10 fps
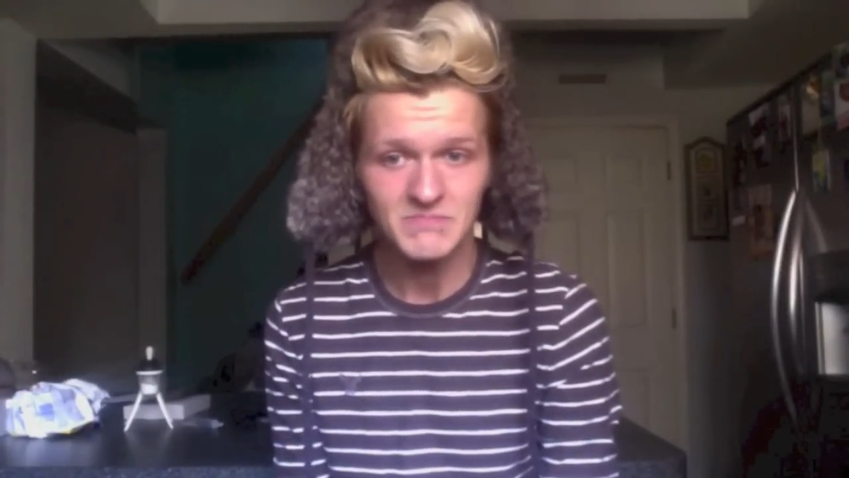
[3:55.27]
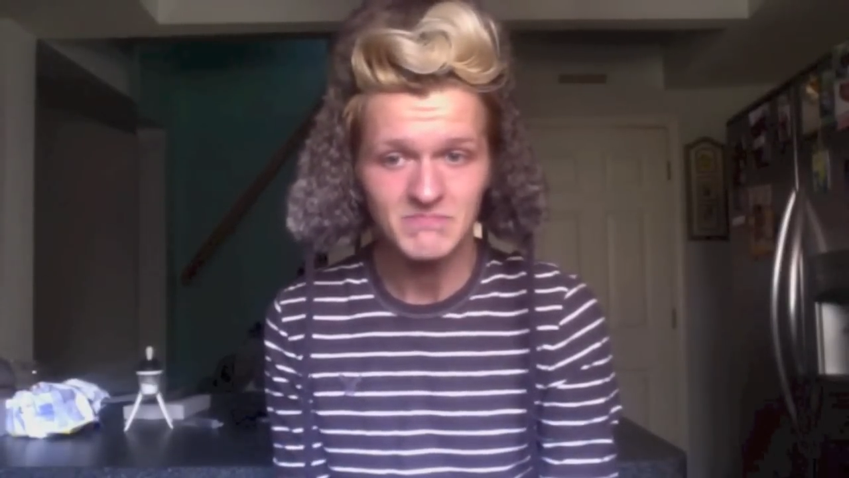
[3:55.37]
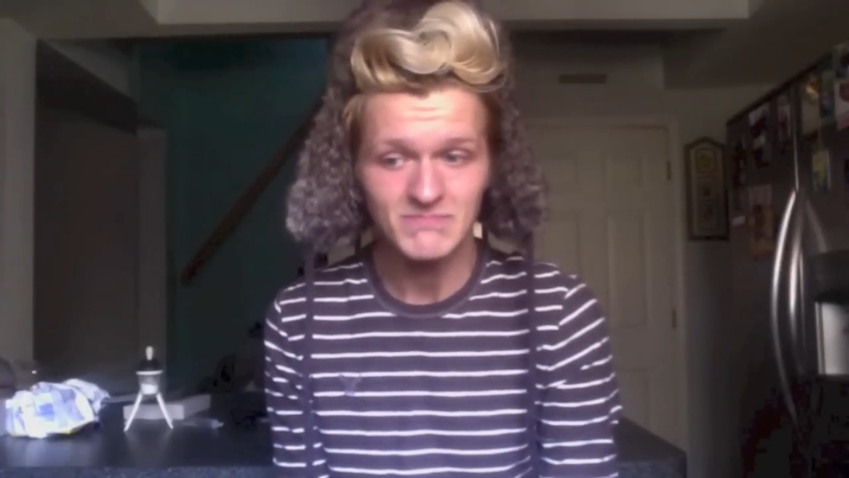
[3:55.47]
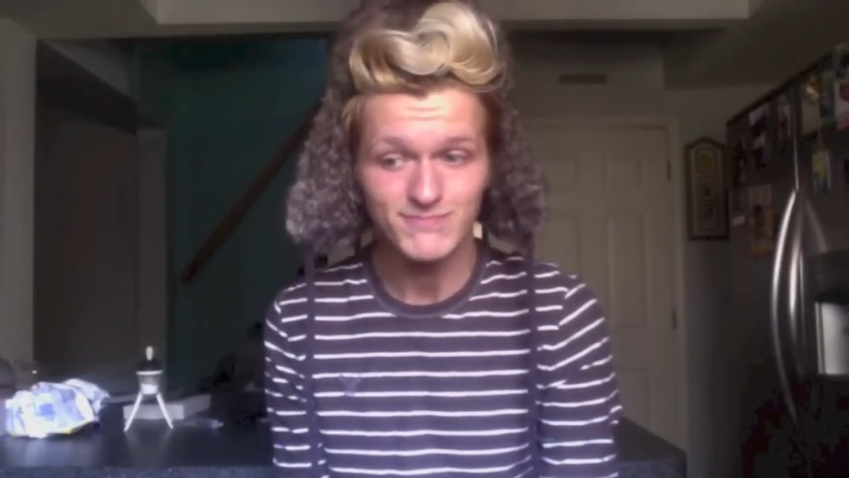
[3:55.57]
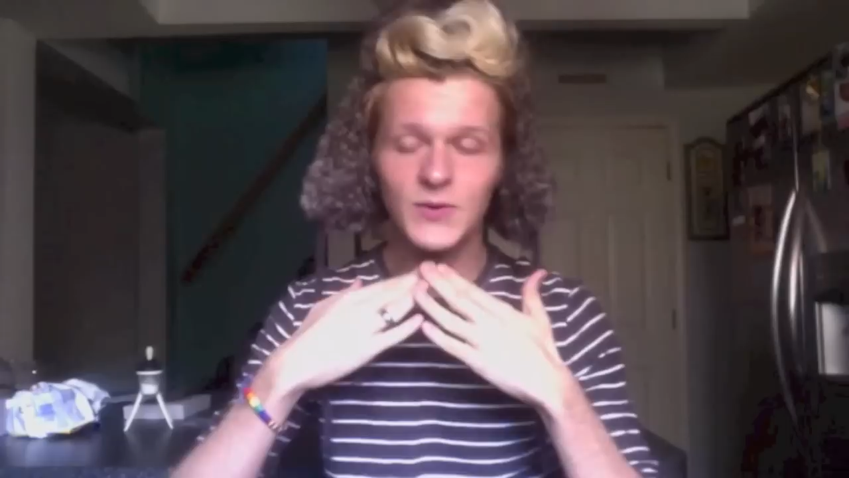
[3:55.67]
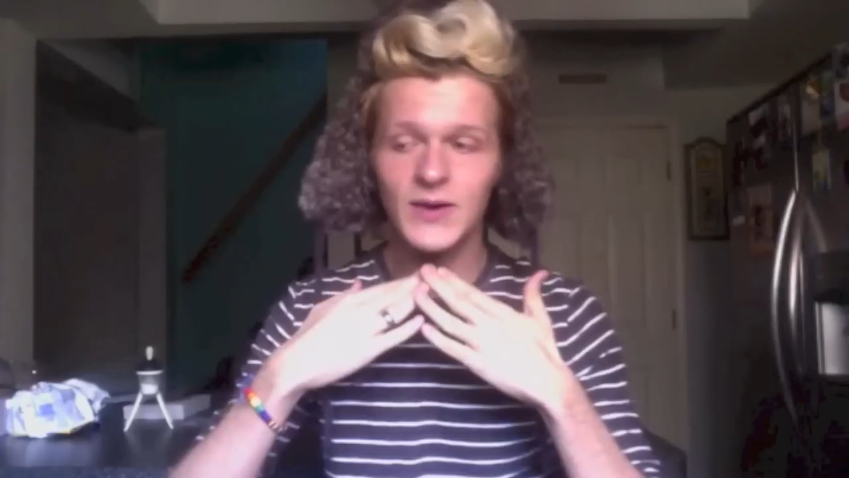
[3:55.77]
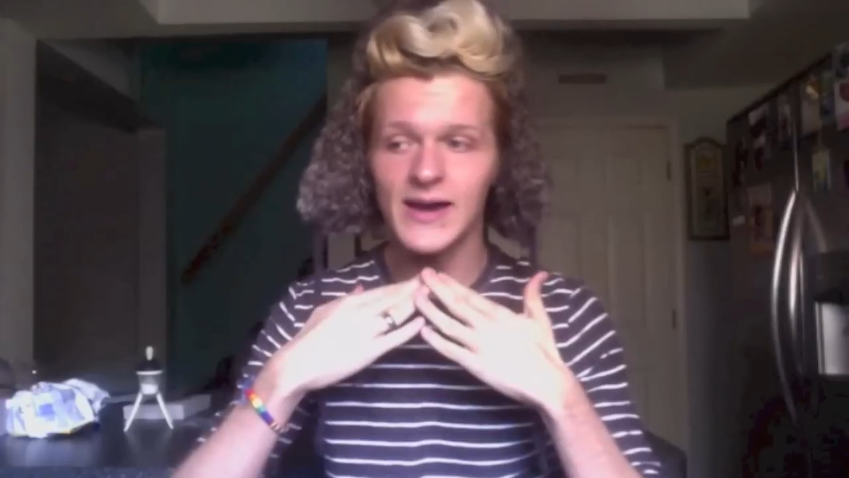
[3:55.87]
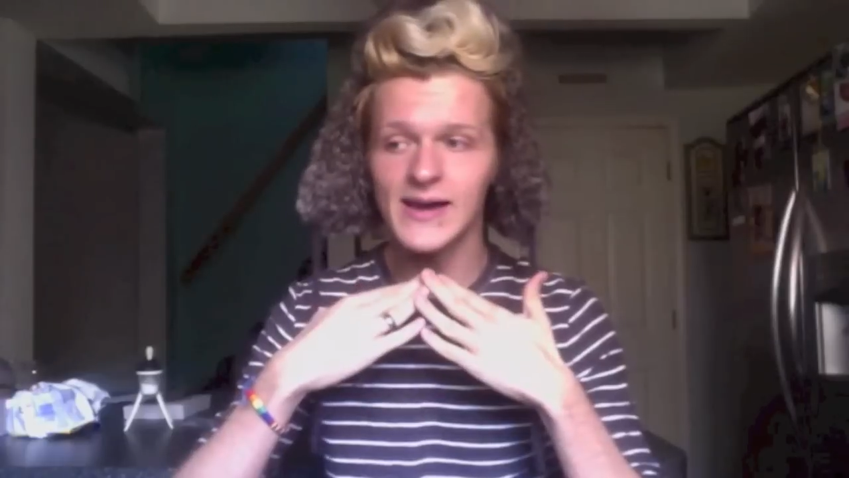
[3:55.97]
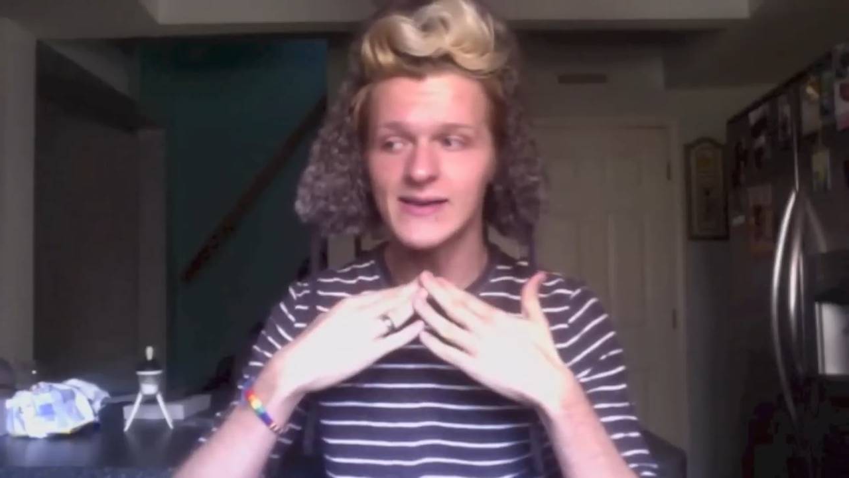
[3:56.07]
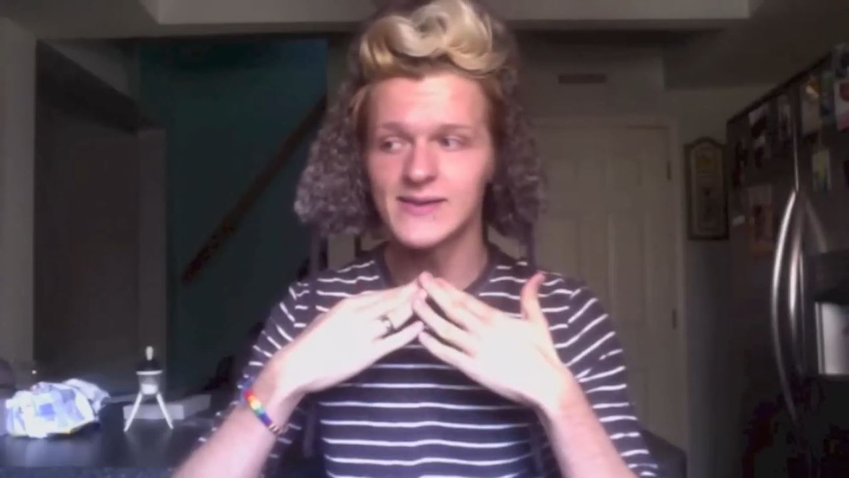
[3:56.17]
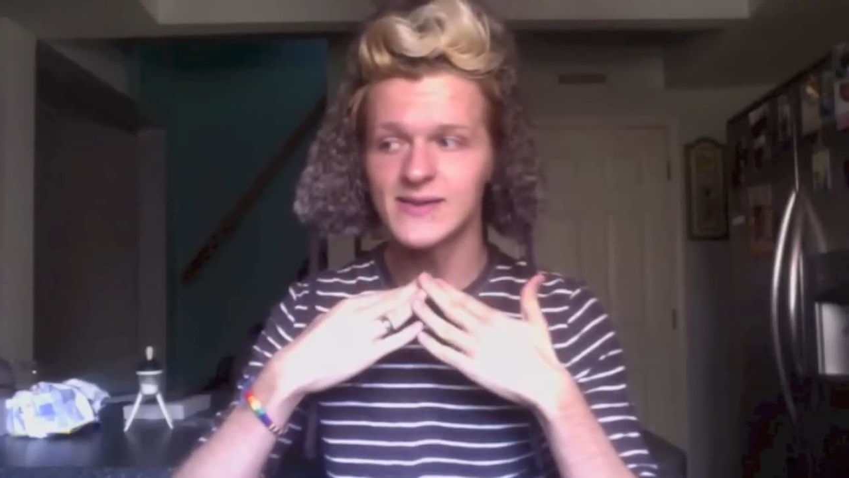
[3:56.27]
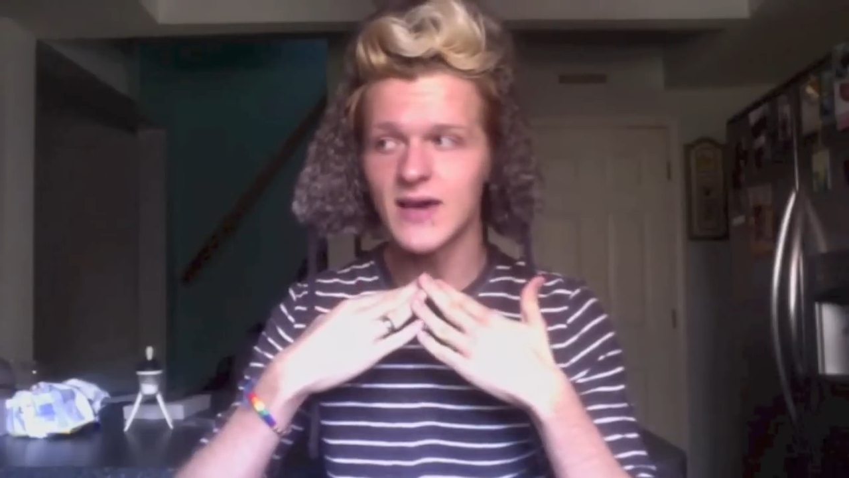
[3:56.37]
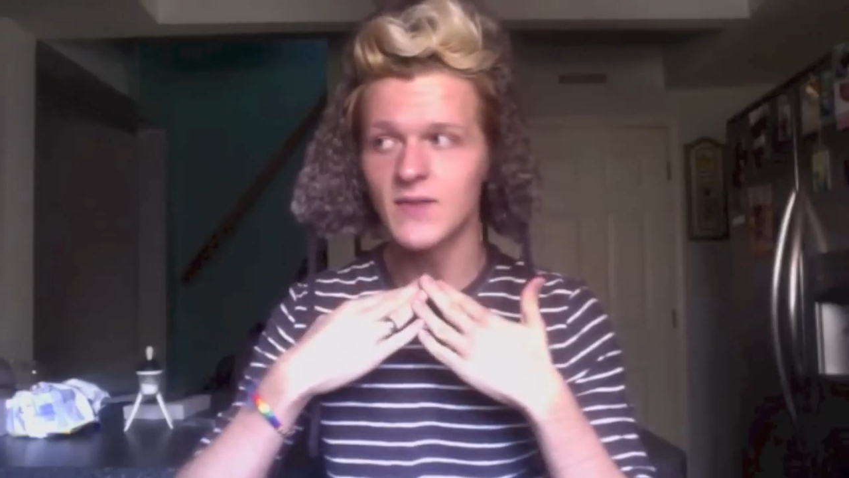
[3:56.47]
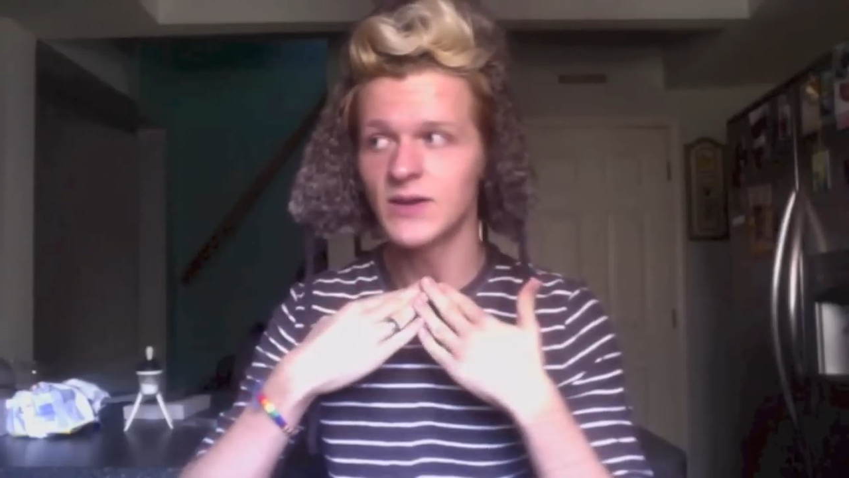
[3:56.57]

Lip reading: If you guys have